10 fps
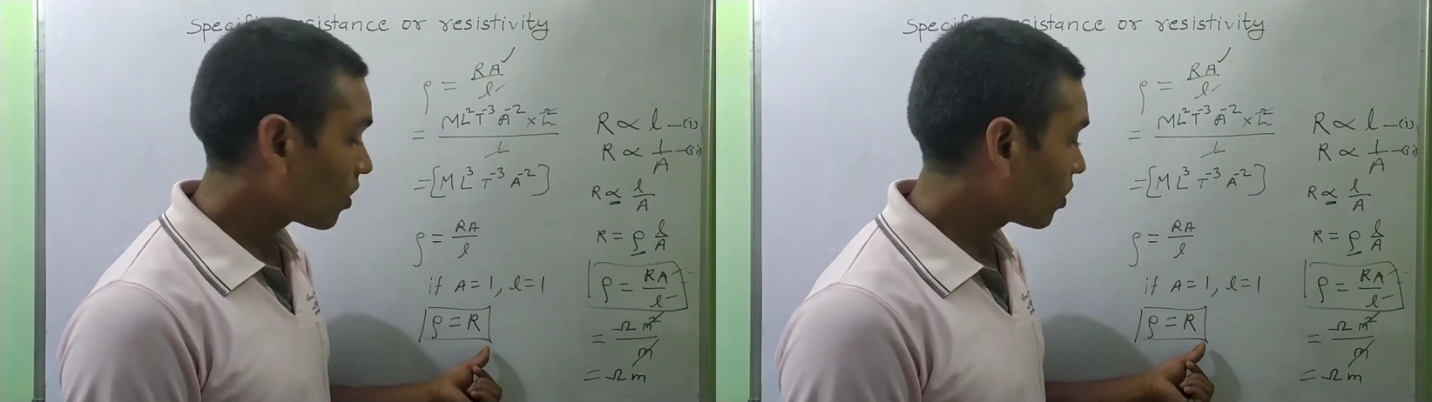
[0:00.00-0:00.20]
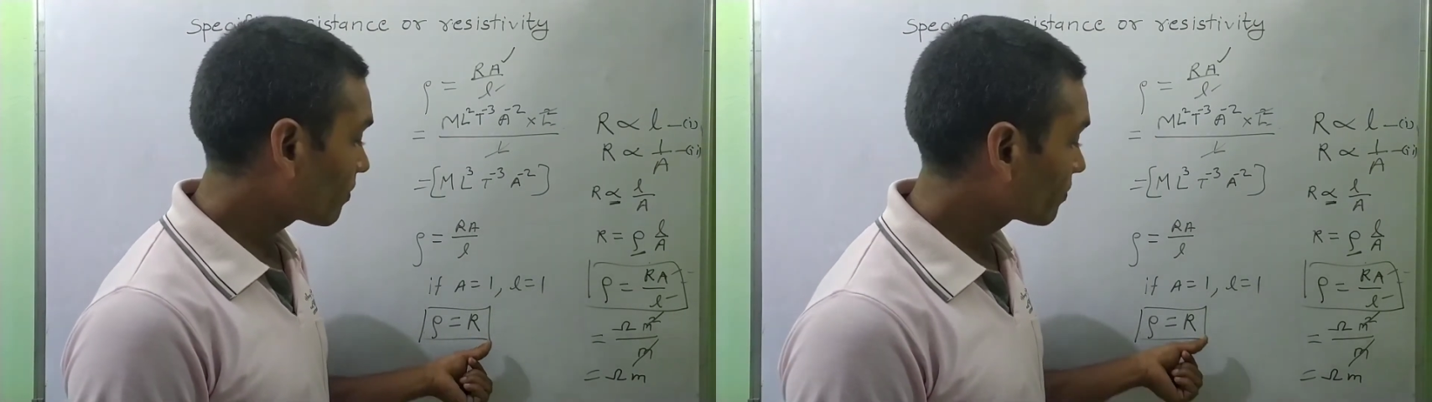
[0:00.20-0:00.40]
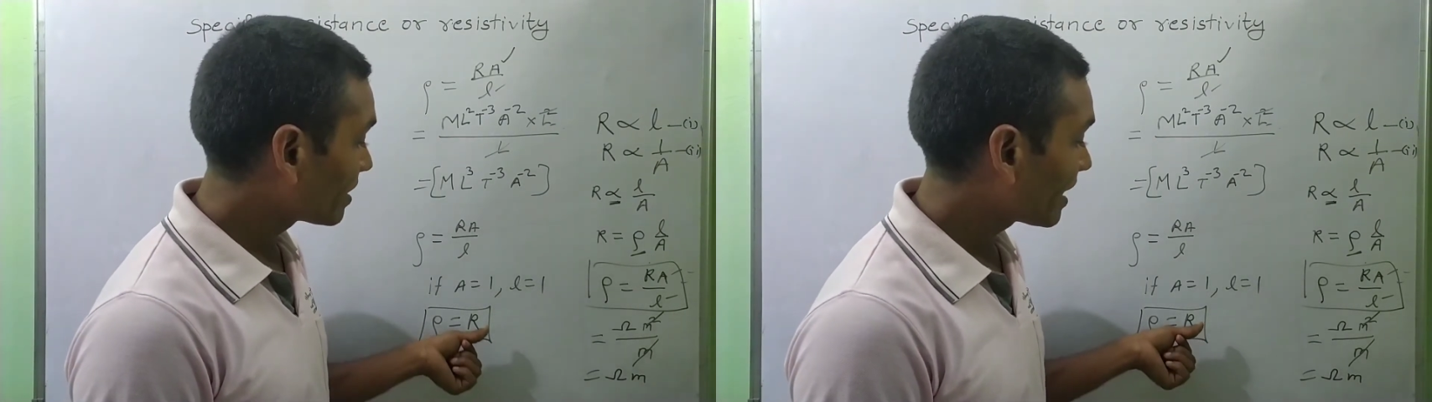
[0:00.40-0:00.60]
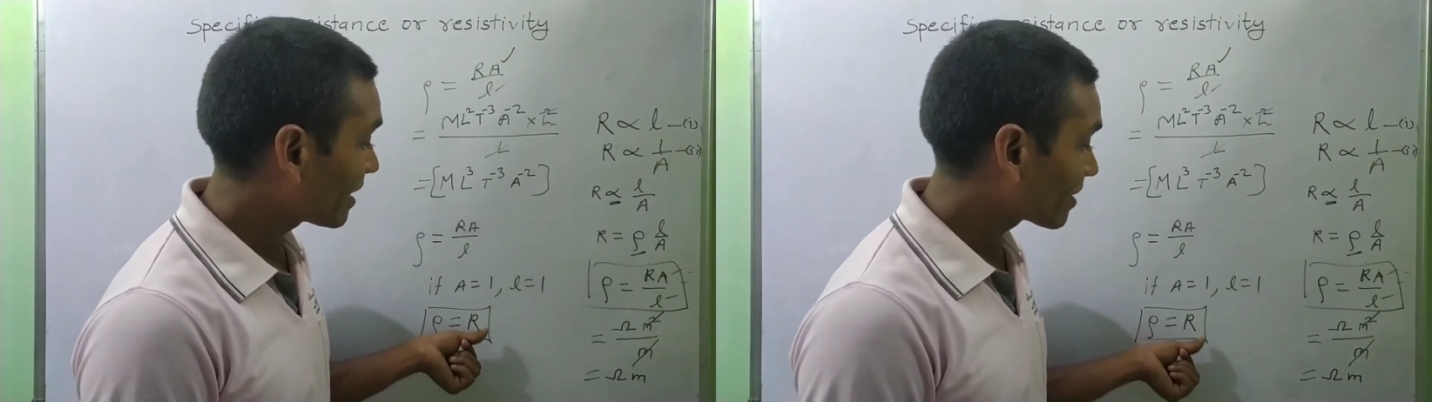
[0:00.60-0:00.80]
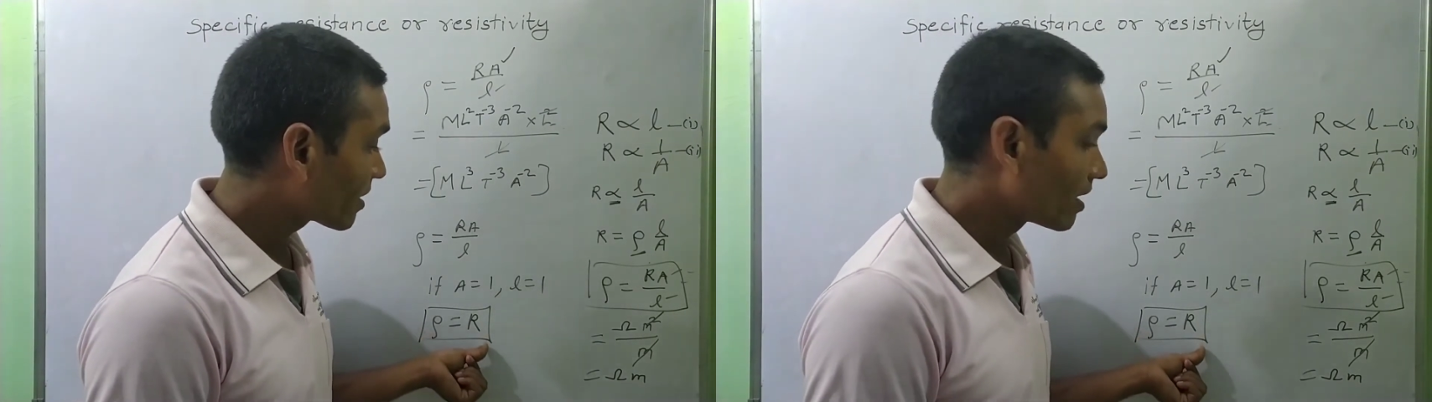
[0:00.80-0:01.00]
of
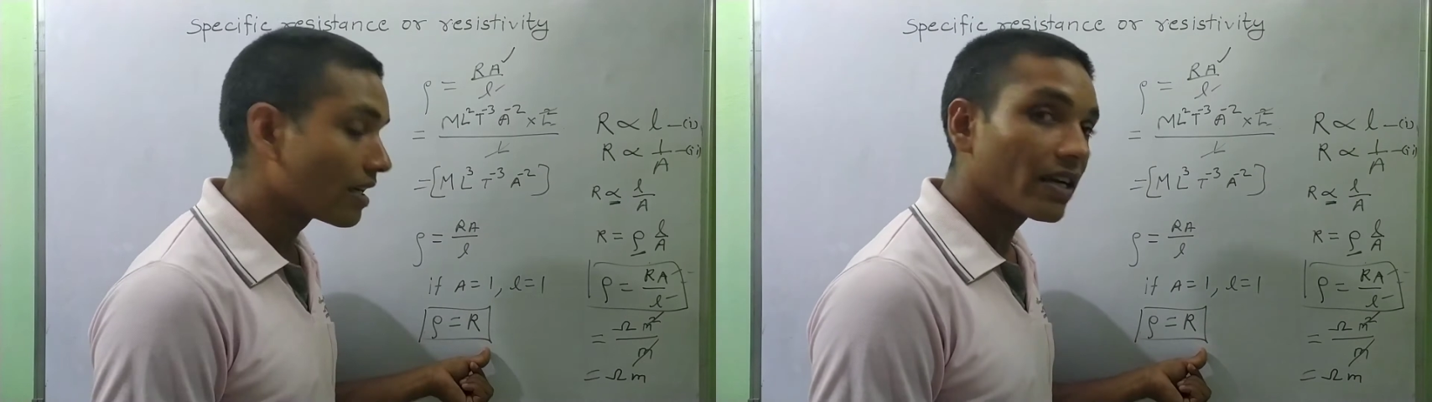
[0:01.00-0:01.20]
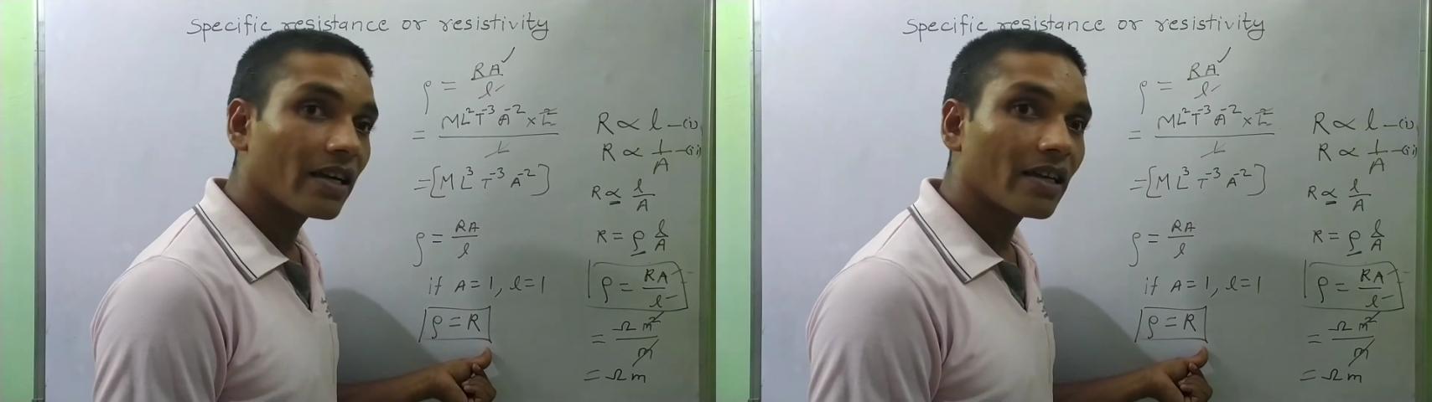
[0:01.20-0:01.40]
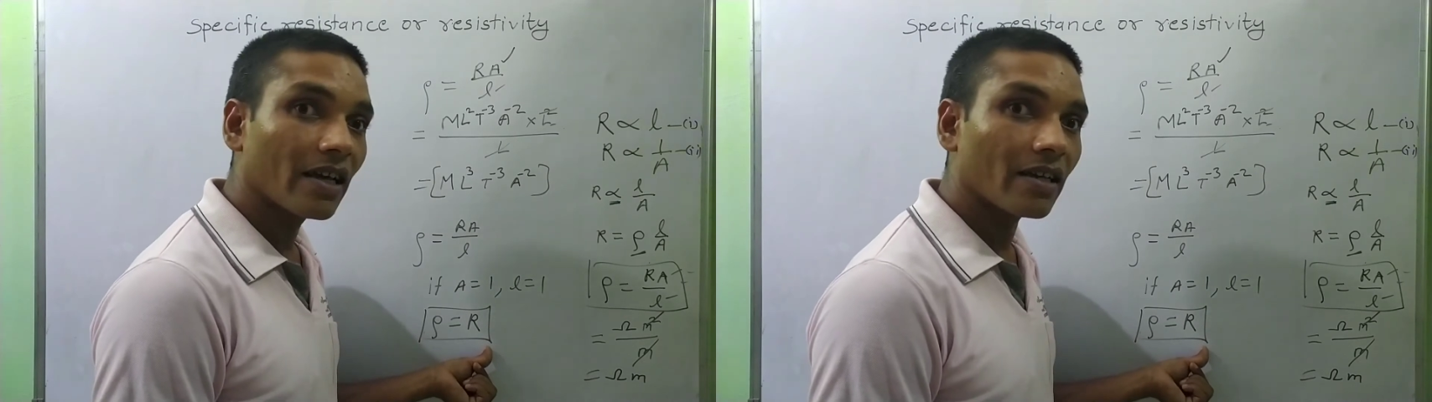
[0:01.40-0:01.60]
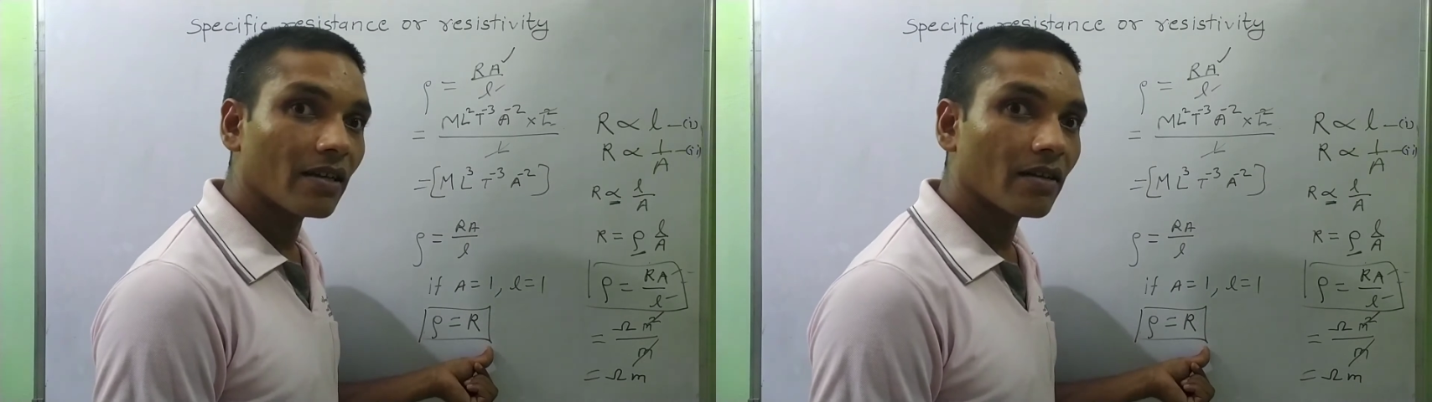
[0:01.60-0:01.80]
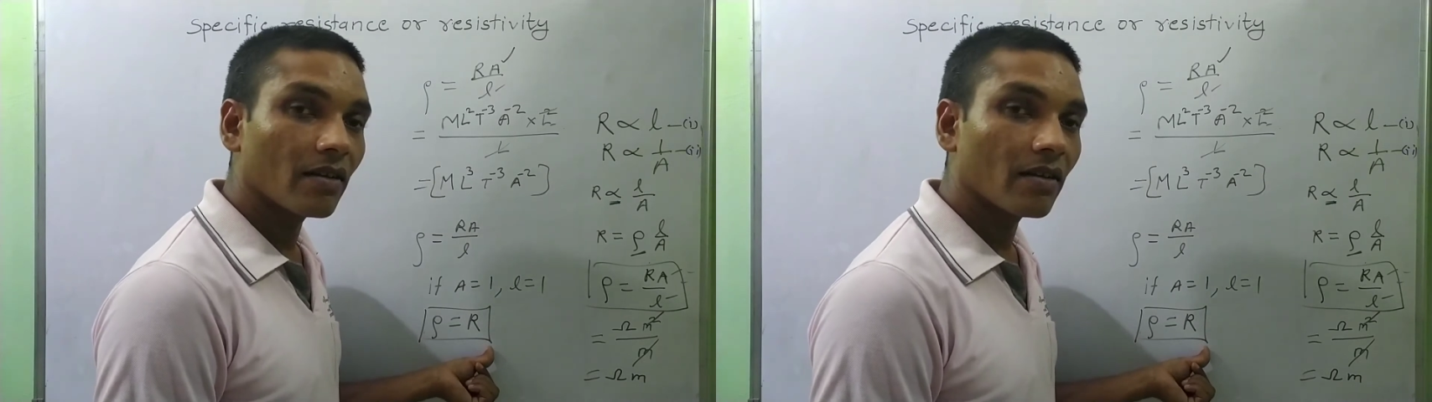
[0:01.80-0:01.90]
that conductor